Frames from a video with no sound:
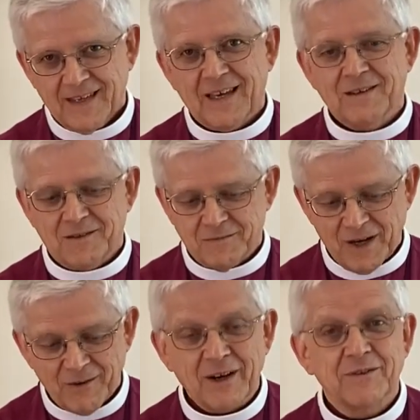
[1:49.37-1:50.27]
And
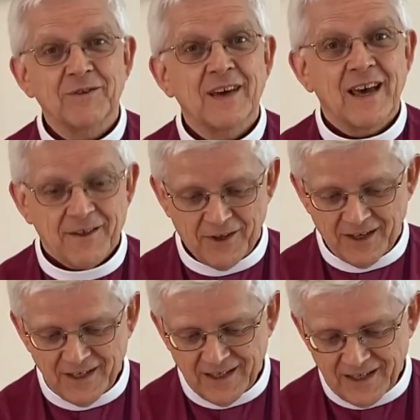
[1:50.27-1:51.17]
my wife, Heather,
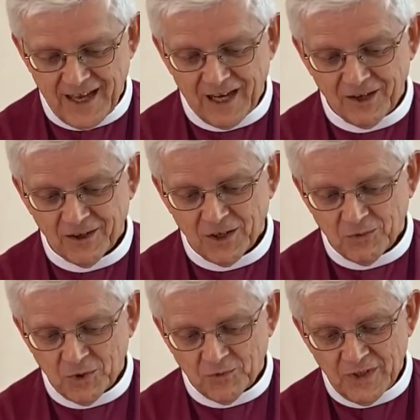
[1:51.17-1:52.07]
now
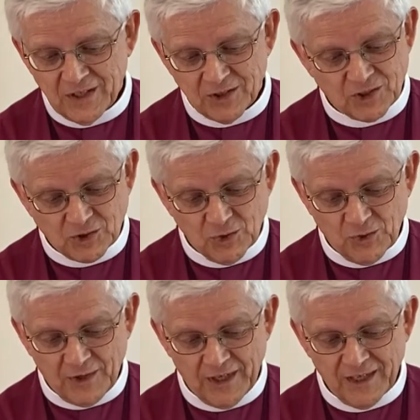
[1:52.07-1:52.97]
will read the
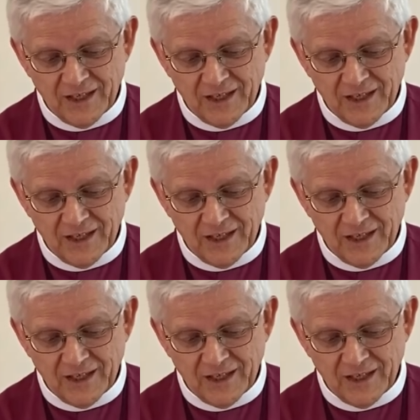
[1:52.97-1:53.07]
story